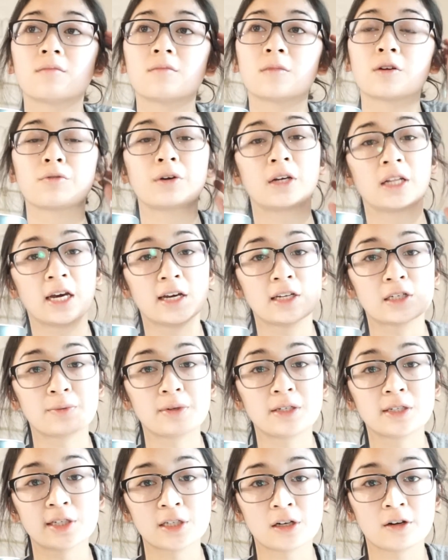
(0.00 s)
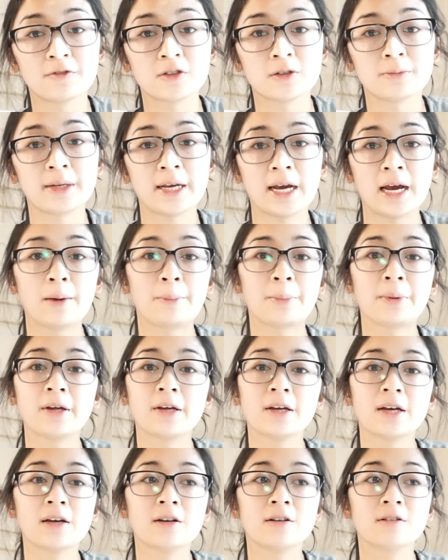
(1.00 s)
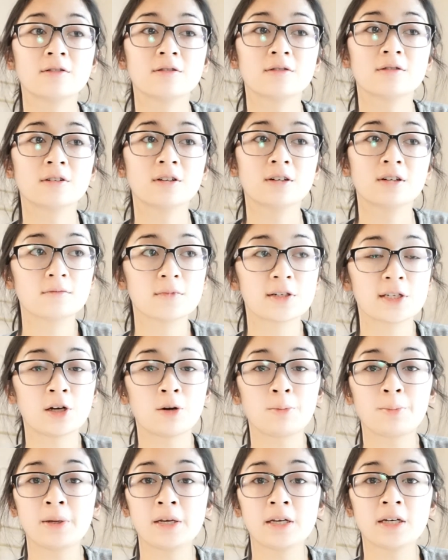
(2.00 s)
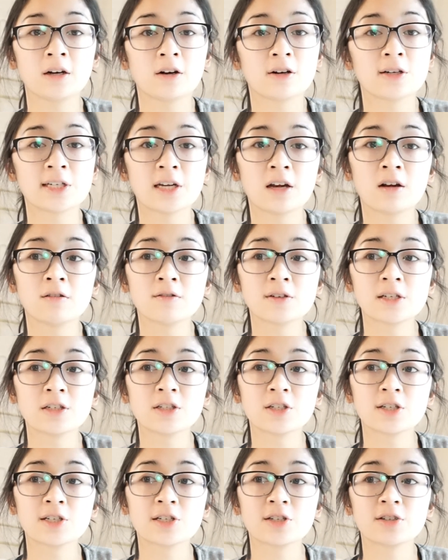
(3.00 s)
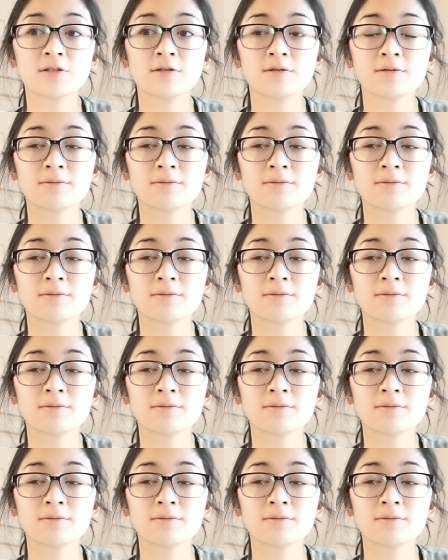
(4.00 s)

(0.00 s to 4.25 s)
realize we deserve to be happy and start being ourselves and just